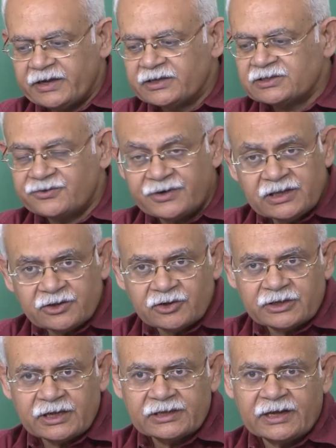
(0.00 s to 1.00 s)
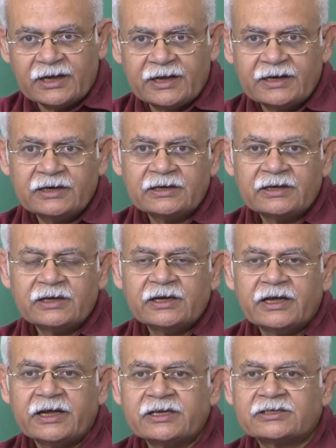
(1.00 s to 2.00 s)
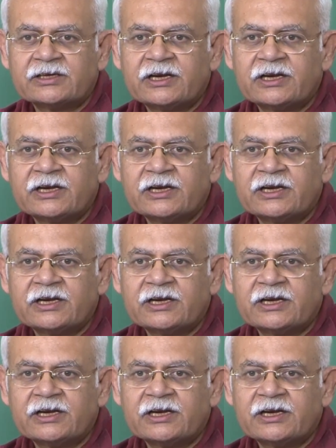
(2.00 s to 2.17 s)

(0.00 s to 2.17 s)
Strength, on the other hand, is